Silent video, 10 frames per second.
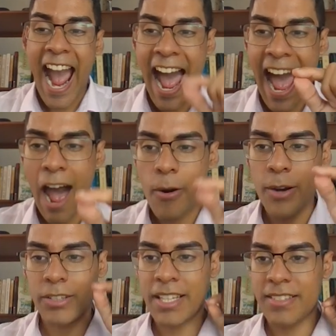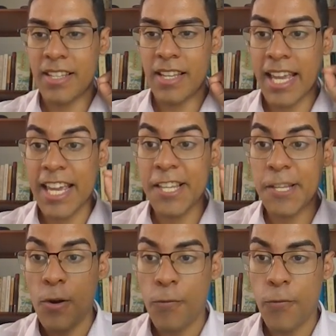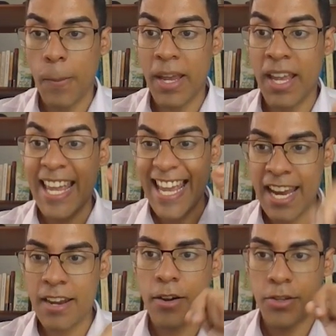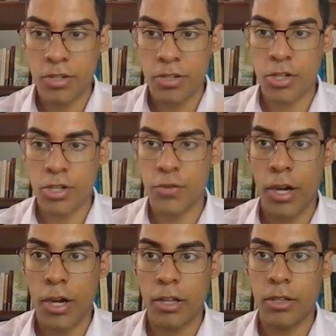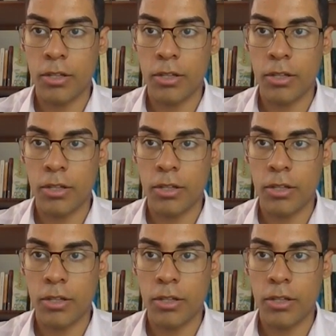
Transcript: how our listing is performing in our search funnel.